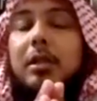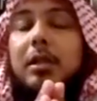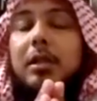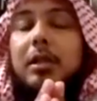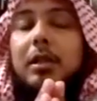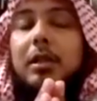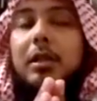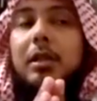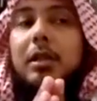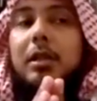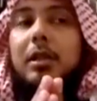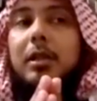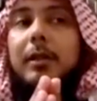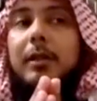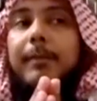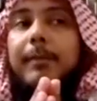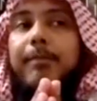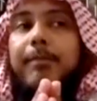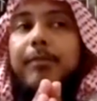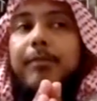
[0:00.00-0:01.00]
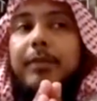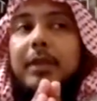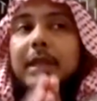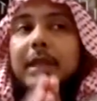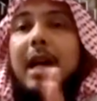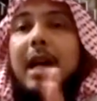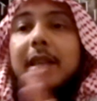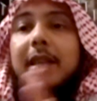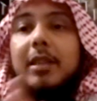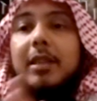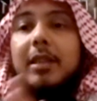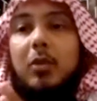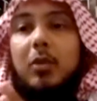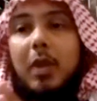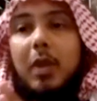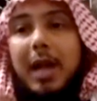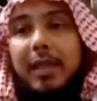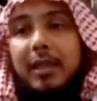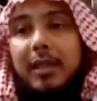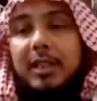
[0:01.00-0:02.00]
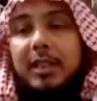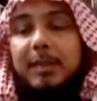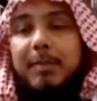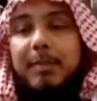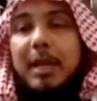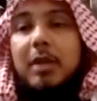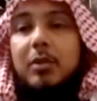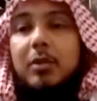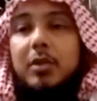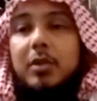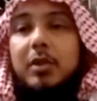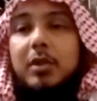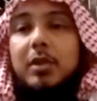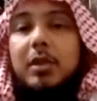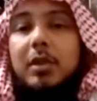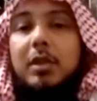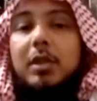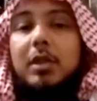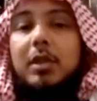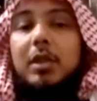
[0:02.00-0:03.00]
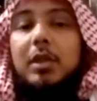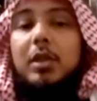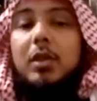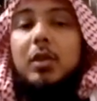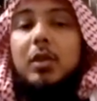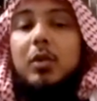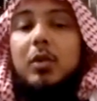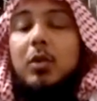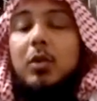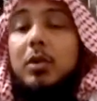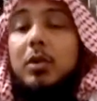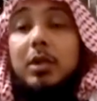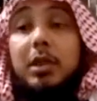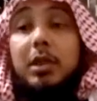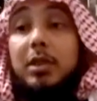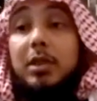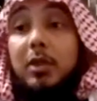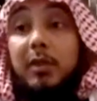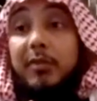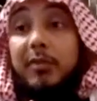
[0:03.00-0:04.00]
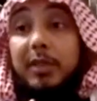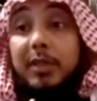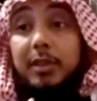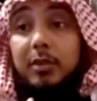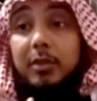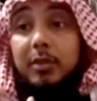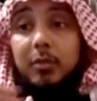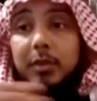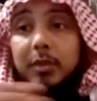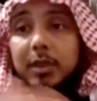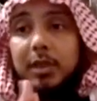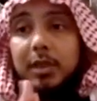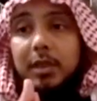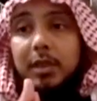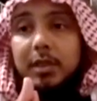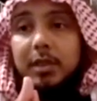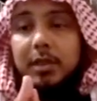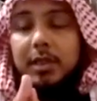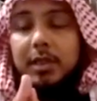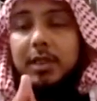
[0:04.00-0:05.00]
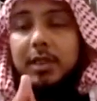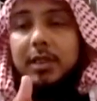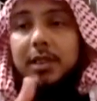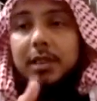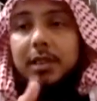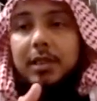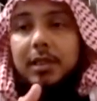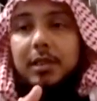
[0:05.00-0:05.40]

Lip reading: your other spouse who is not inflicted with this sihr.